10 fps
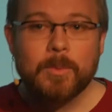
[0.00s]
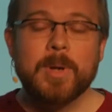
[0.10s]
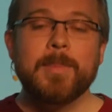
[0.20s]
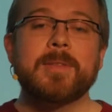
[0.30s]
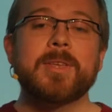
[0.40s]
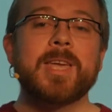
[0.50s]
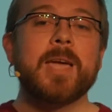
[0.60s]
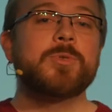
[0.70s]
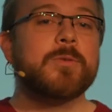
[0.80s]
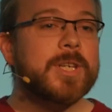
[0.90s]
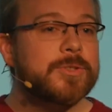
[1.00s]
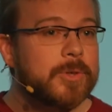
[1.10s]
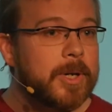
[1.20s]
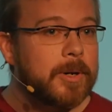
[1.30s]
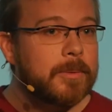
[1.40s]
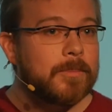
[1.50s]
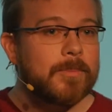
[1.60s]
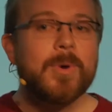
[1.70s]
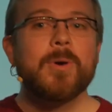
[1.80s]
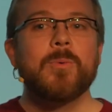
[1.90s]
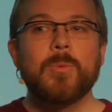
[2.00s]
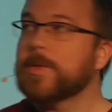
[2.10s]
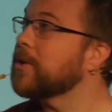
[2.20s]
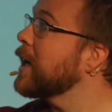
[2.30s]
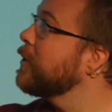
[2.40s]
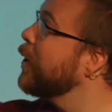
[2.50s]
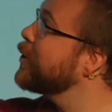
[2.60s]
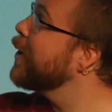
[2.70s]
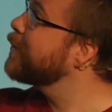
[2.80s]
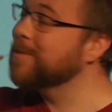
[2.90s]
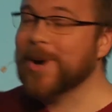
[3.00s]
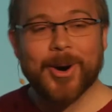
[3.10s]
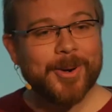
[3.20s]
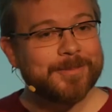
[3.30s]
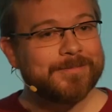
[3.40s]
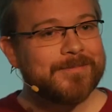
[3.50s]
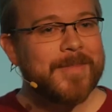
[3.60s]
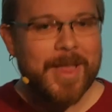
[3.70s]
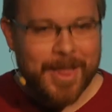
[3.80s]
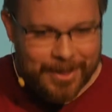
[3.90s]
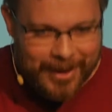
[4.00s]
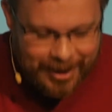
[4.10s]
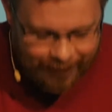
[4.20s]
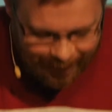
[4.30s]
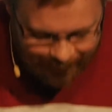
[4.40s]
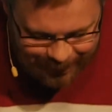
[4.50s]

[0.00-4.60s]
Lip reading: We make the games of yesteryear with the technology of tomorrow. Thank you very